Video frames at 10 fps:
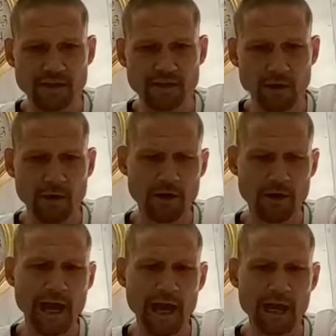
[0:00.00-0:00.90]
So
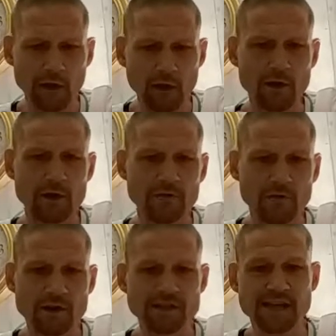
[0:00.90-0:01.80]
Hale
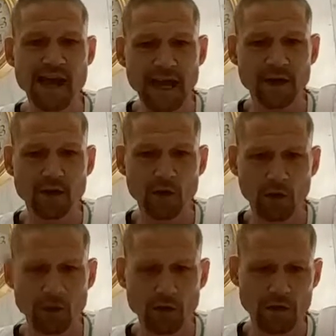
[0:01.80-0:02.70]
versus
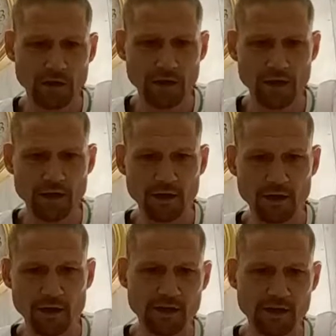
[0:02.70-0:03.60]
Henkel, and
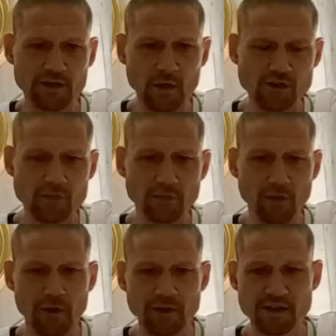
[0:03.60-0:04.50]
he's got some
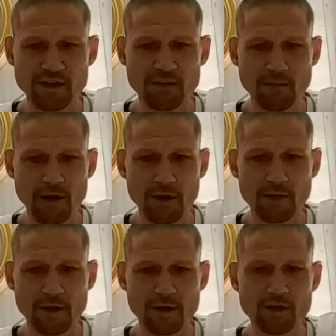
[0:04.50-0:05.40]
points here about
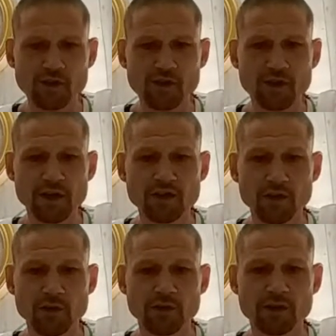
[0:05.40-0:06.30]

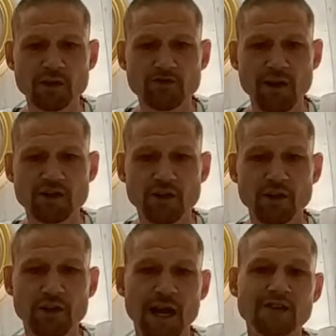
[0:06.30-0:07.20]
judicial
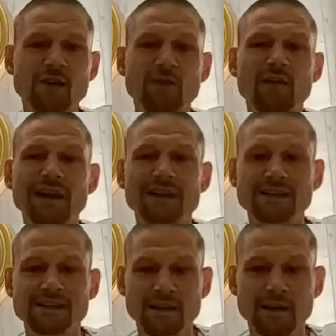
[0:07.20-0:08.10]
discretion has no
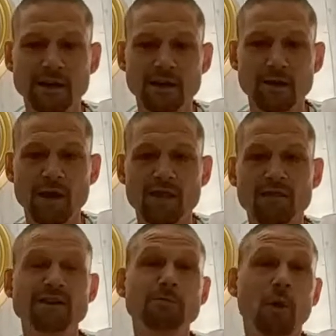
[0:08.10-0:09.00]
validity when there
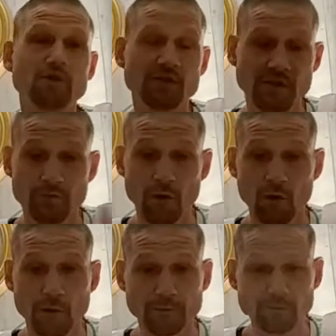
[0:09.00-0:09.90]
is positive law.